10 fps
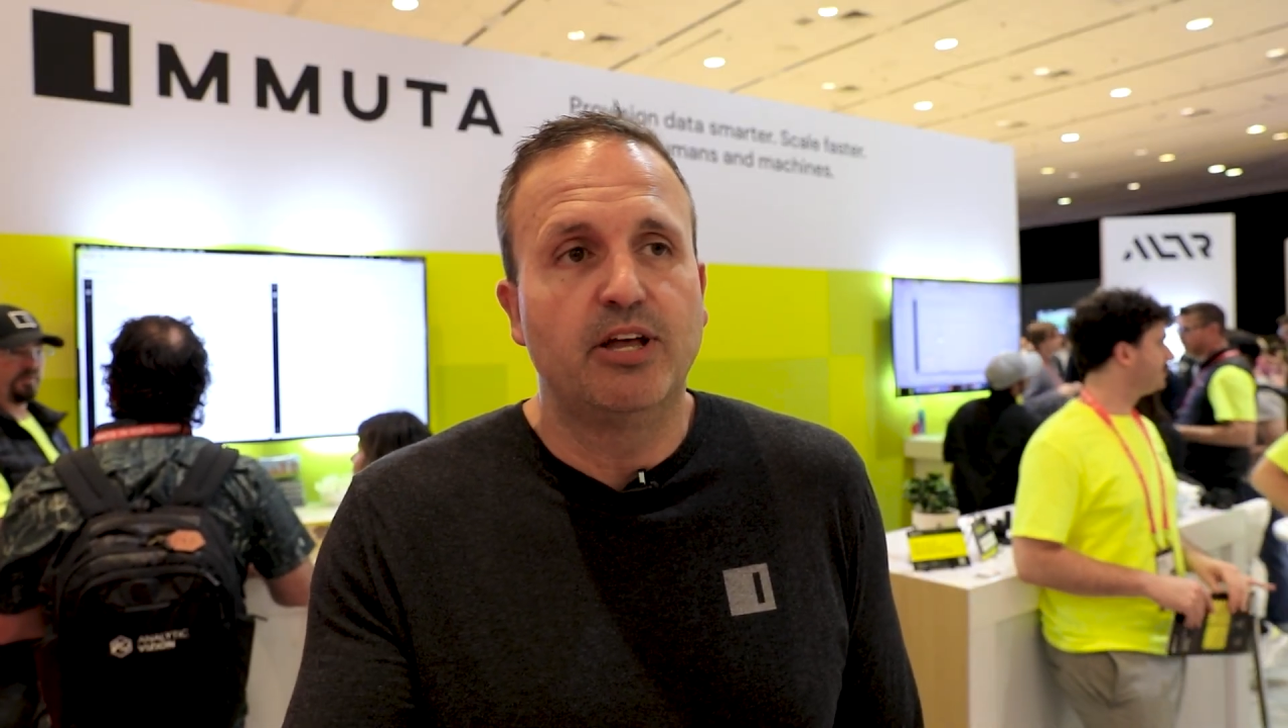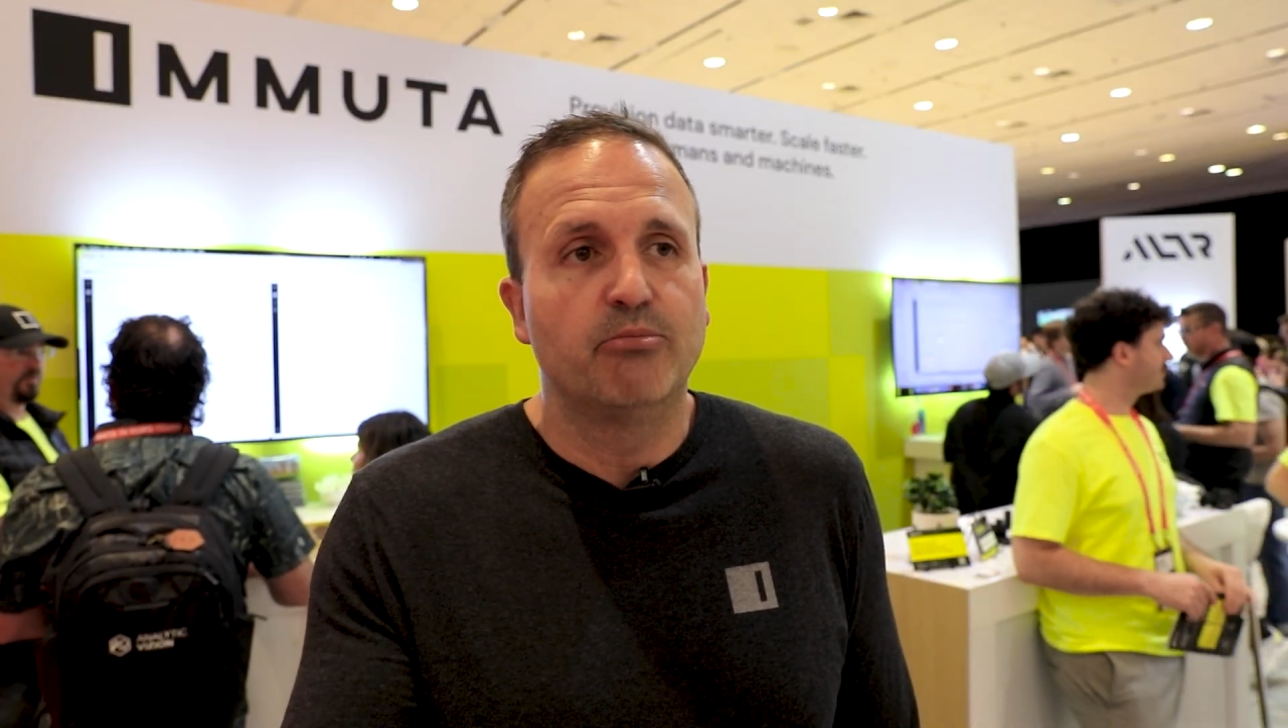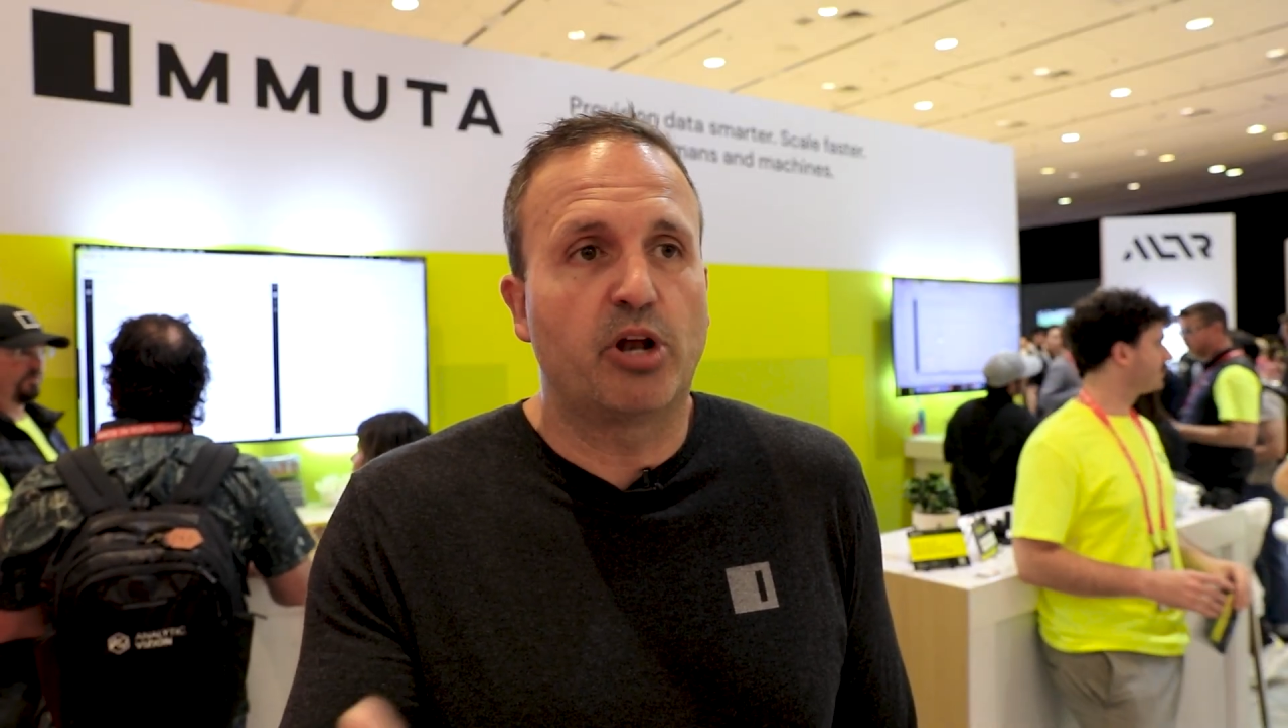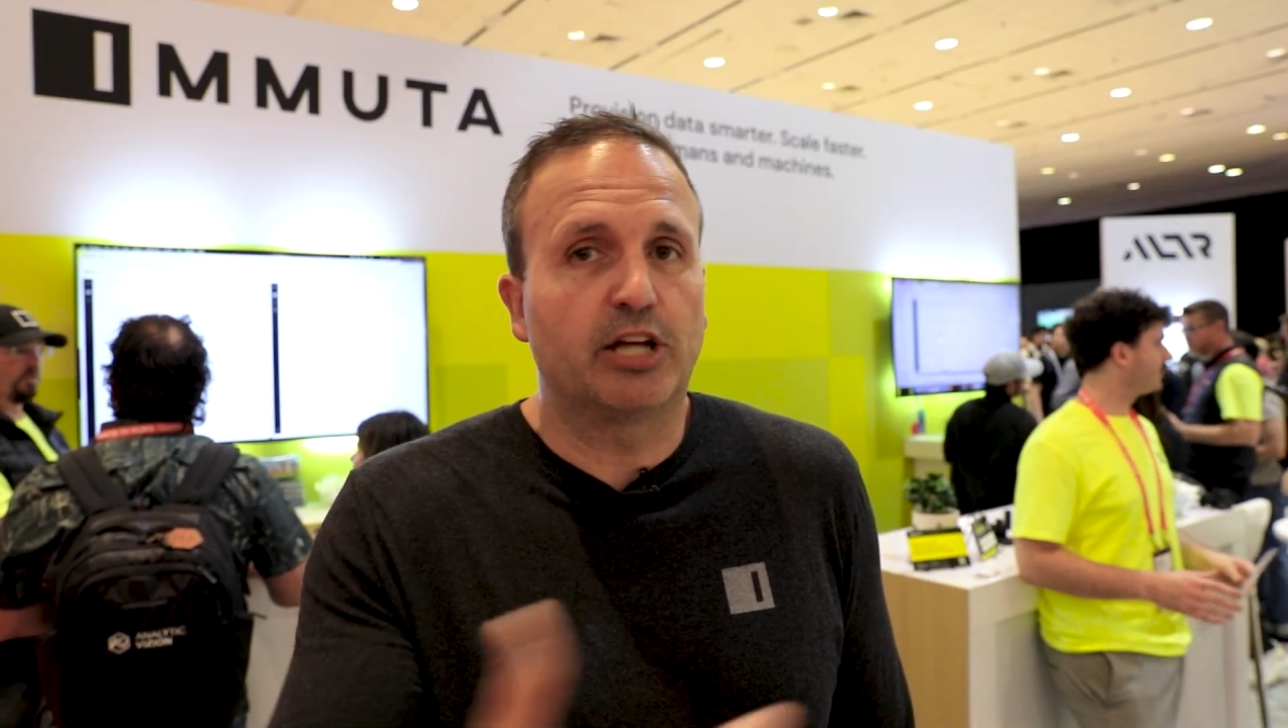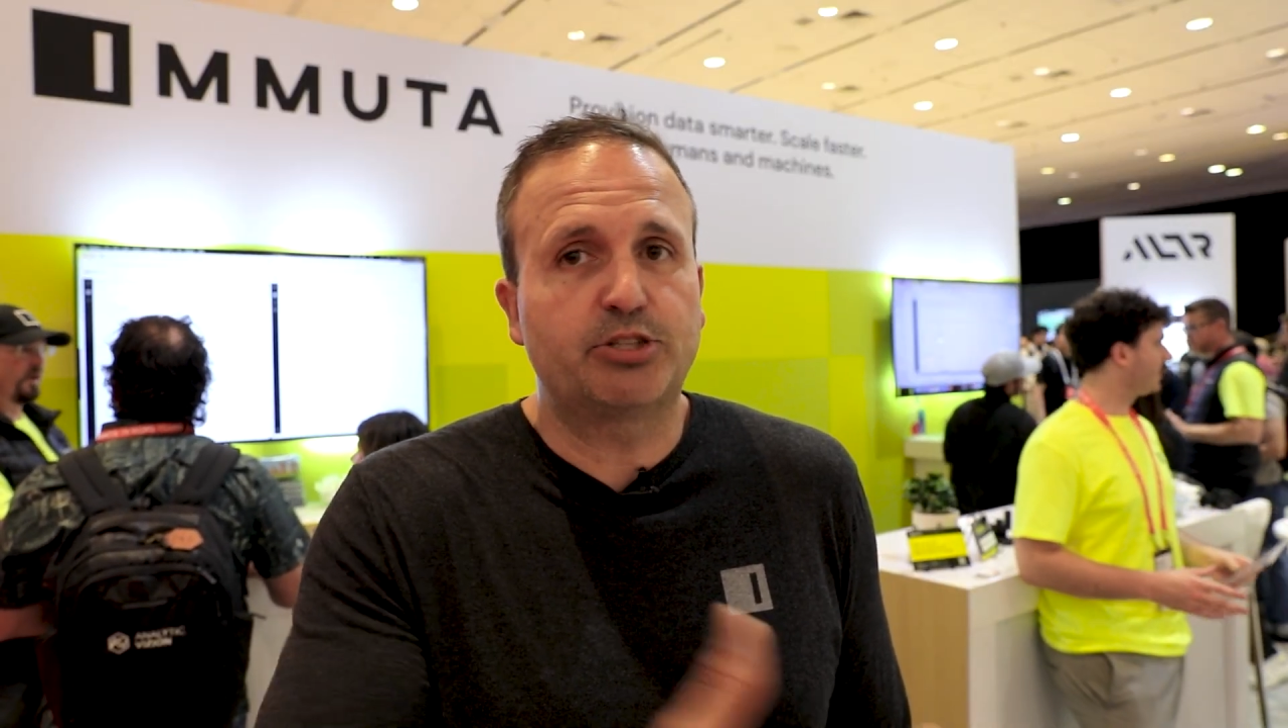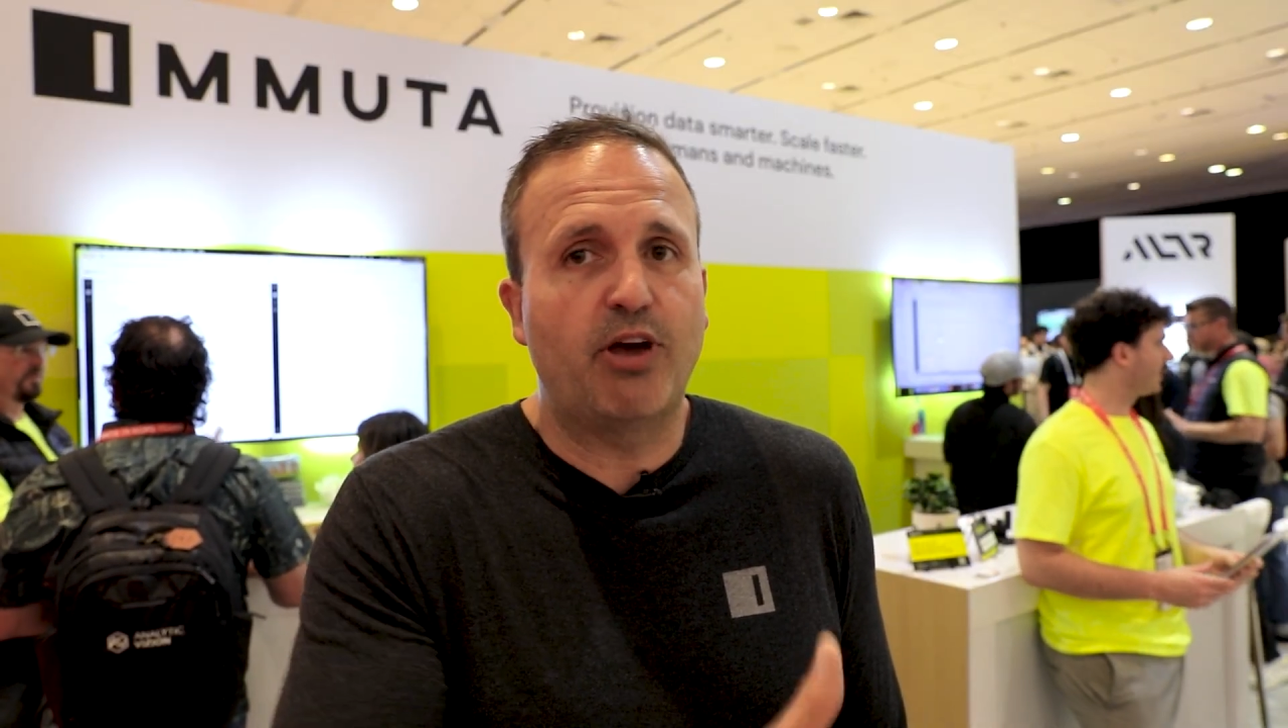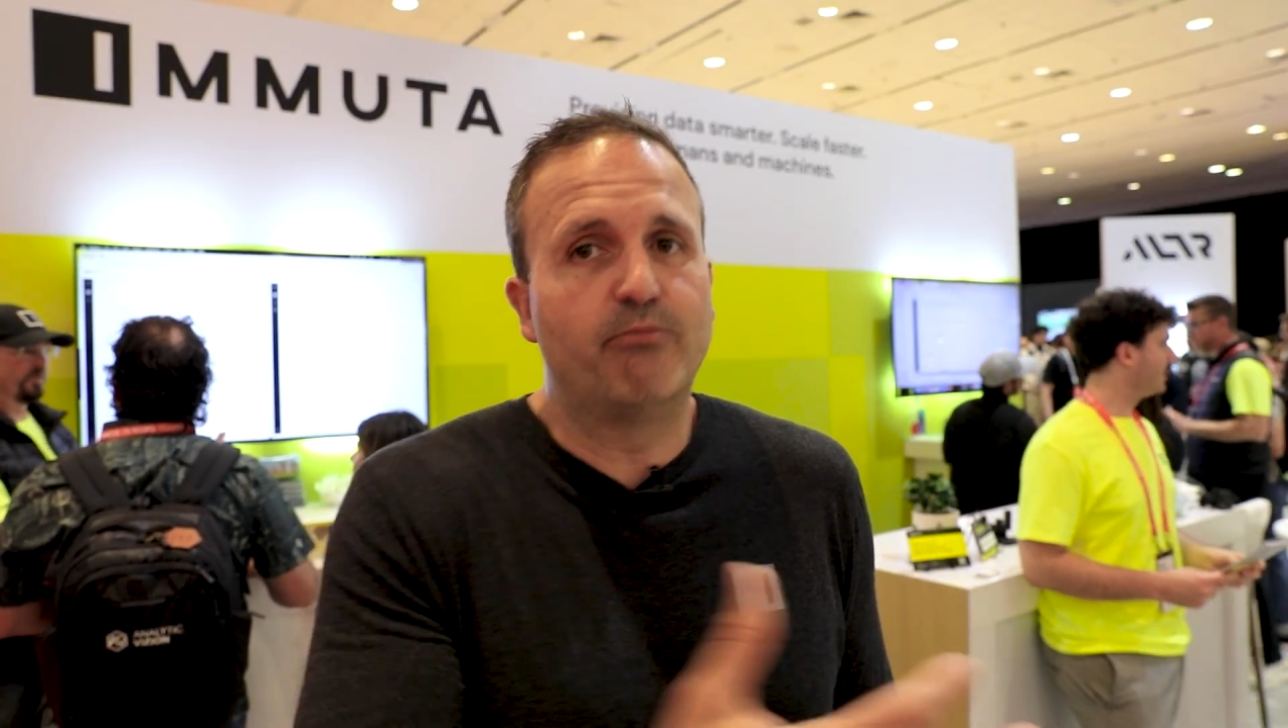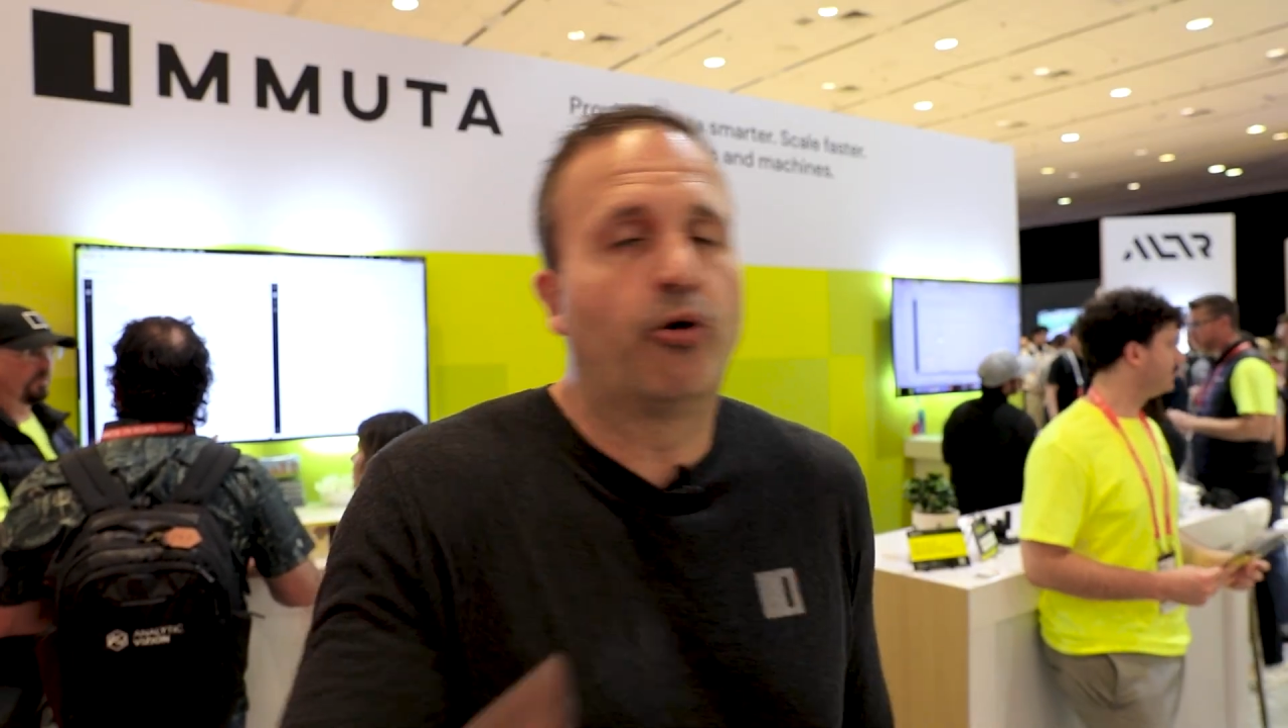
but also you have